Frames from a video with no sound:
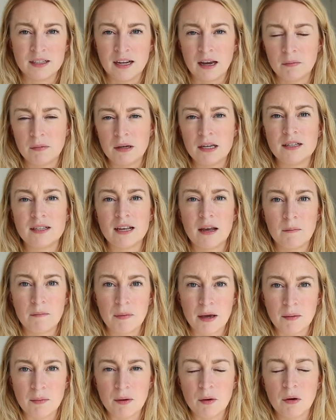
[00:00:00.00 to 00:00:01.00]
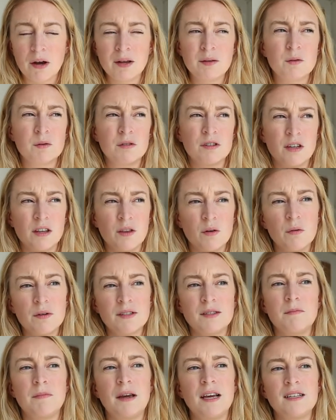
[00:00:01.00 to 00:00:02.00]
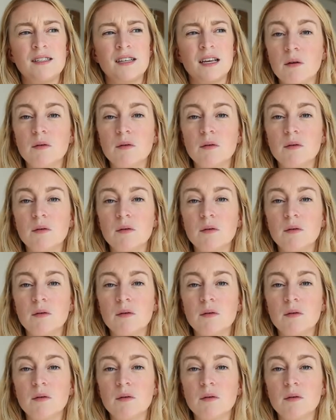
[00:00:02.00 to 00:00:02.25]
nappies and baby wipes, which I thought was amazing.